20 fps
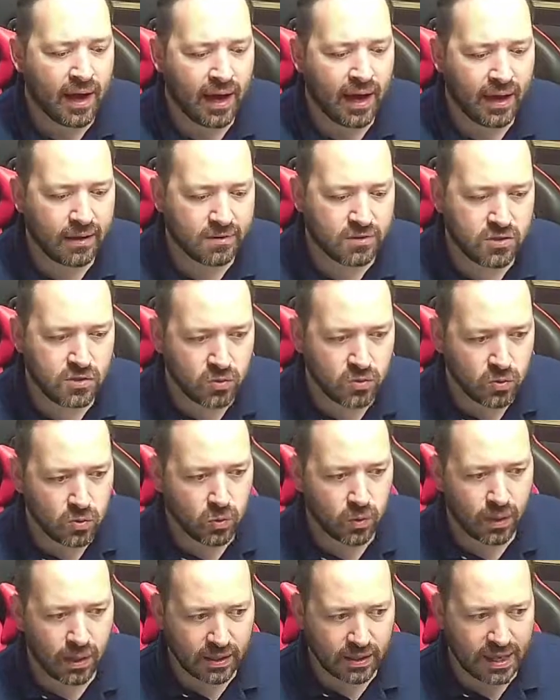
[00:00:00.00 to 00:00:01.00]

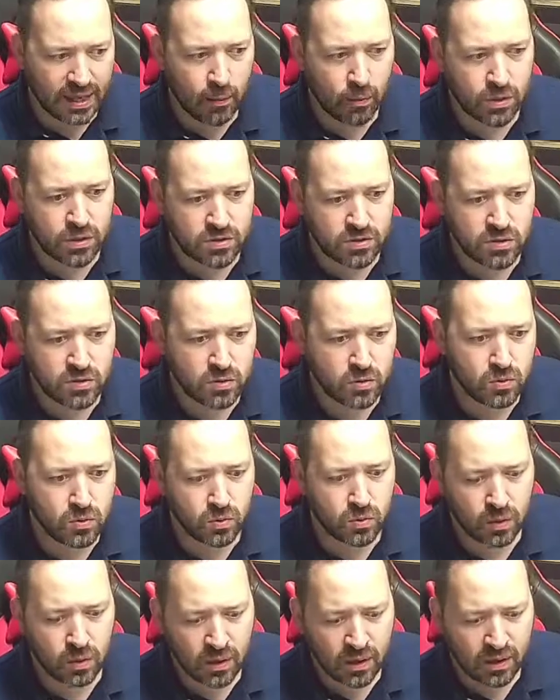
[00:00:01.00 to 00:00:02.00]
to allow it
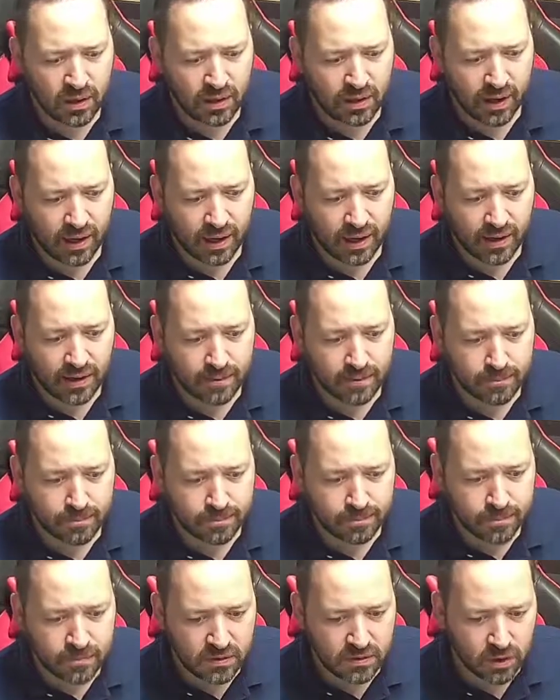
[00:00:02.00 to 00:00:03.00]
to,
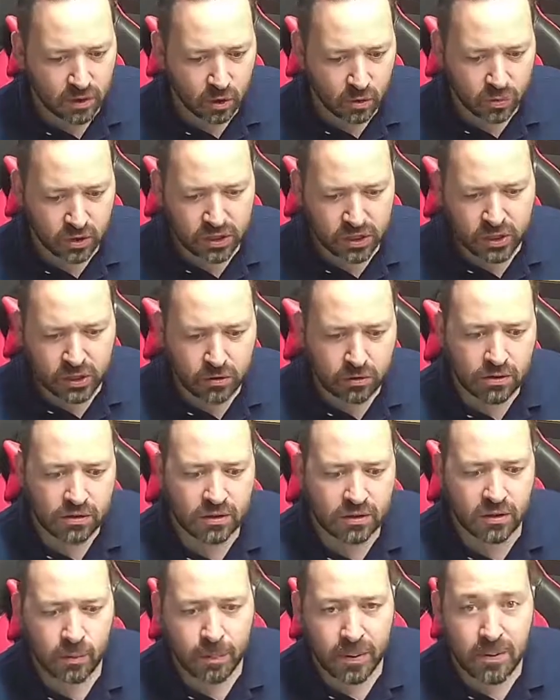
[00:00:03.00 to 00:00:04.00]
you know, cure a
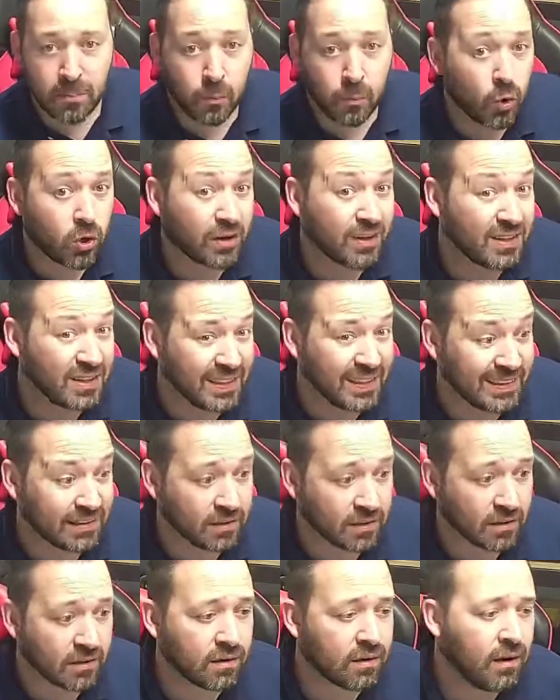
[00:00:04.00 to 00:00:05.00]
little bit more clearer.
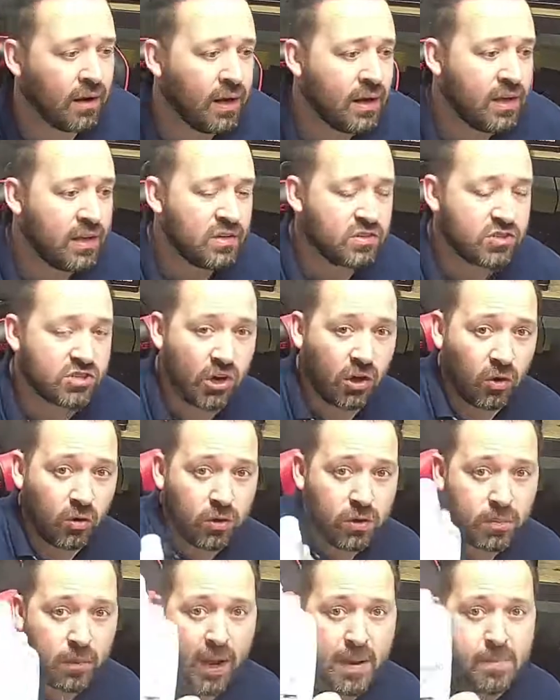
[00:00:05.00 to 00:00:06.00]
So
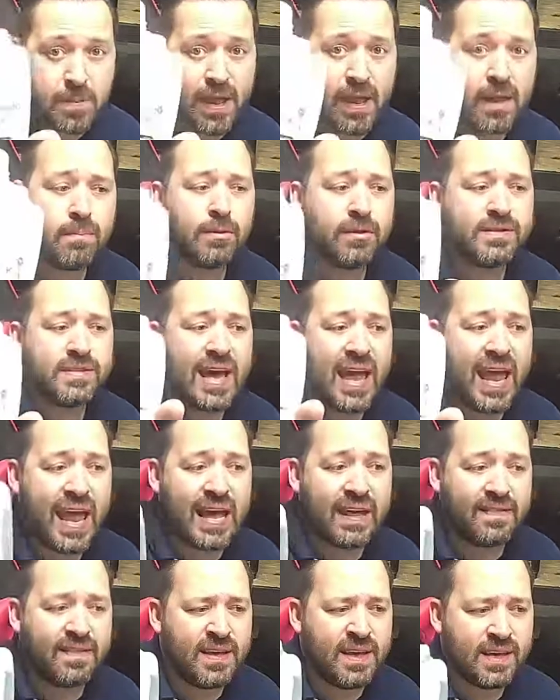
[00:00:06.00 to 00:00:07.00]
you might be able to
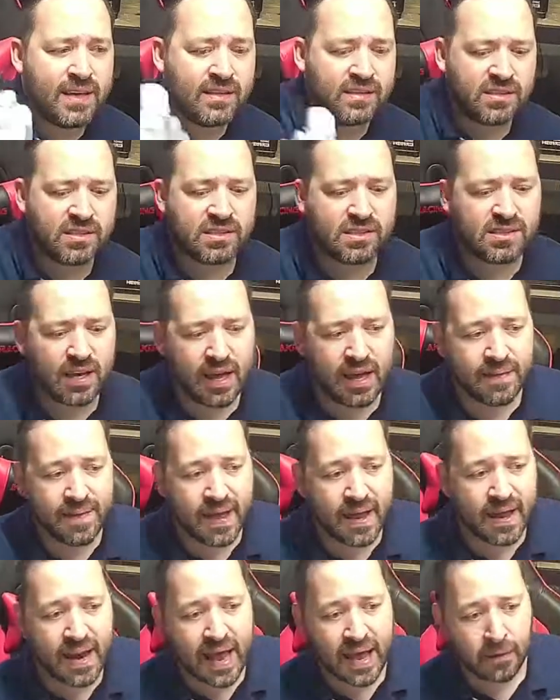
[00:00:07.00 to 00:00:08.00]
add this, and
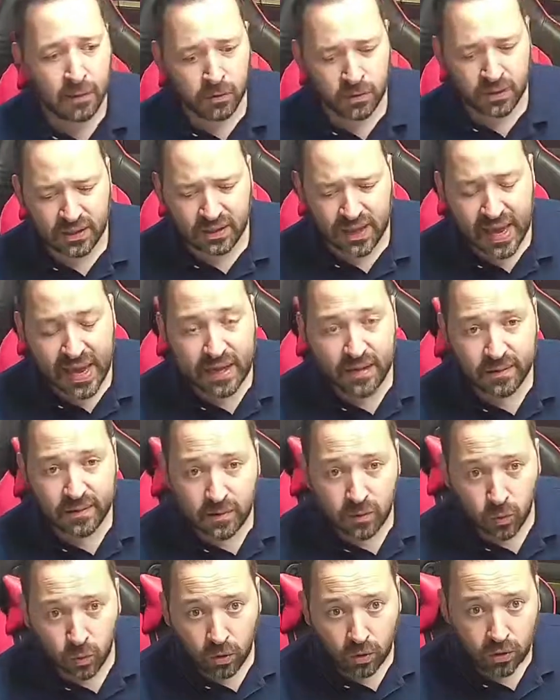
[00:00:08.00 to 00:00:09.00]
then not only that, you
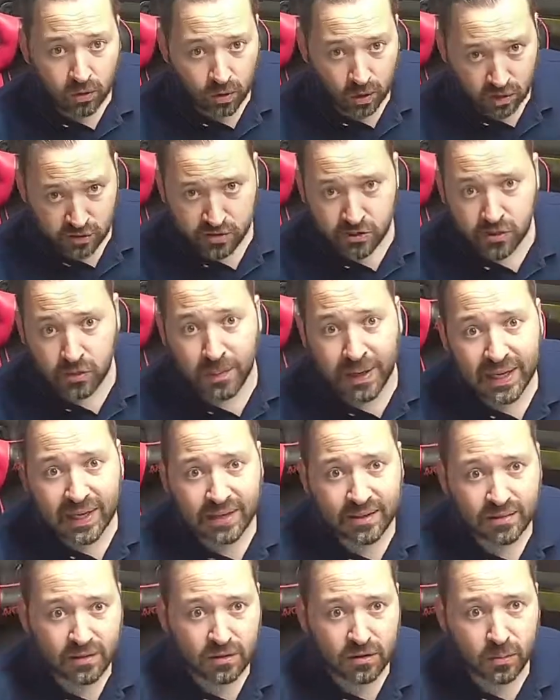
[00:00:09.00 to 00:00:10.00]
will also make it
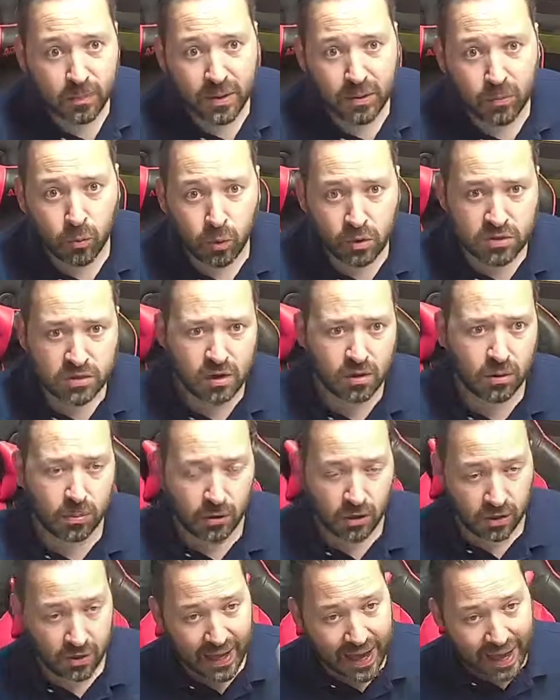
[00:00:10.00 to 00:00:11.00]
a little bit more
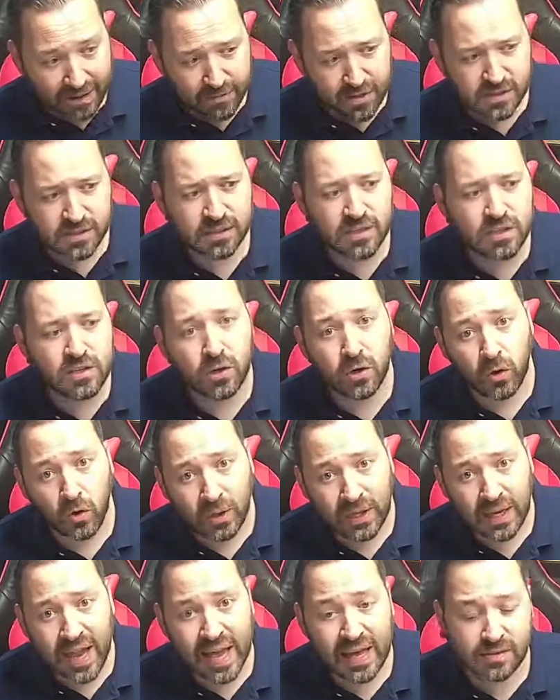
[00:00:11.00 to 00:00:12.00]
durable. Obviously, you can
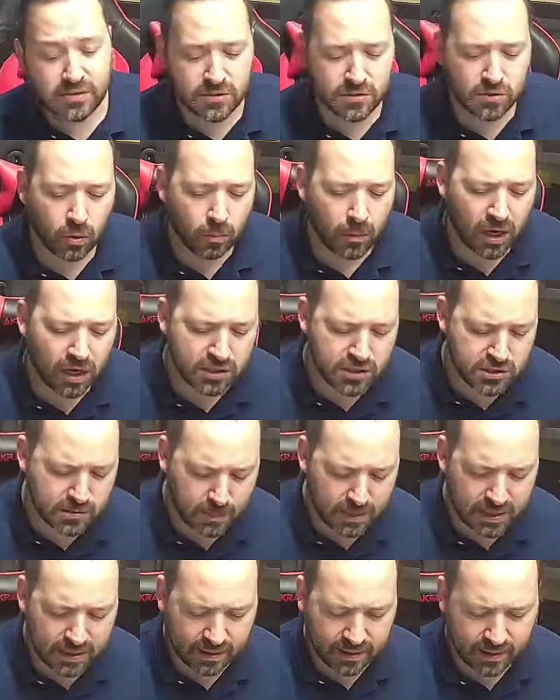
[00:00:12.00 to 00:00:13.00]
only add so much
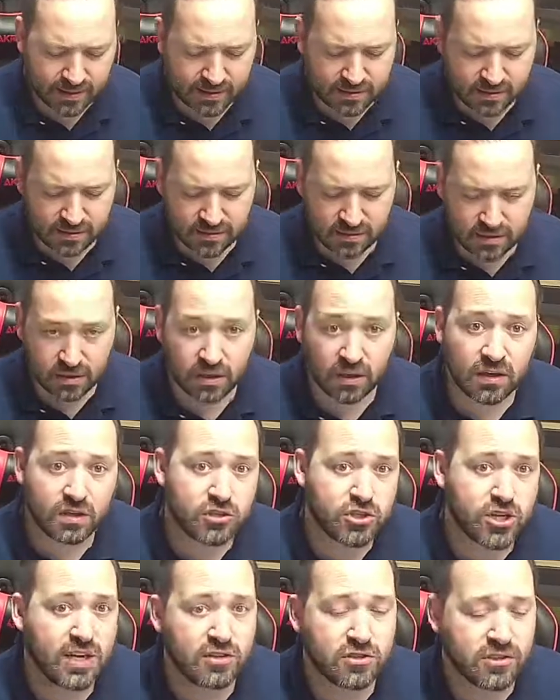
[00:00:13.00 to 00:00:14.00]
because you're going to
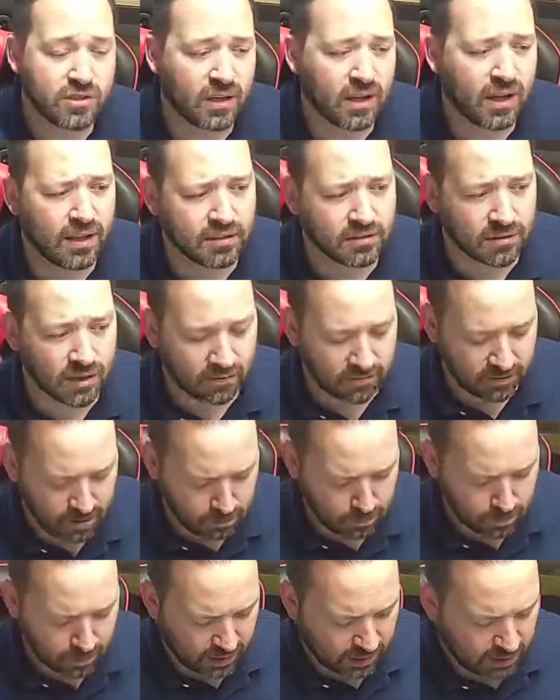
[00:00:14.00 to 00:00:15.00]
change the color of it,
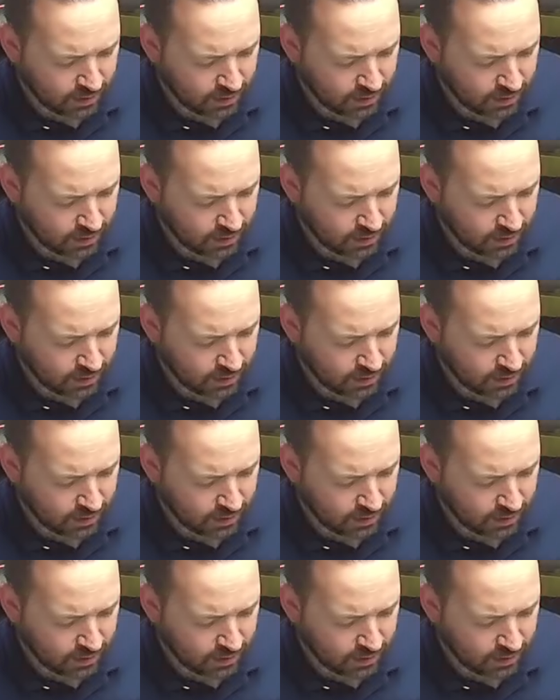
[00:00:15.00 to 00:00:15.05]
but,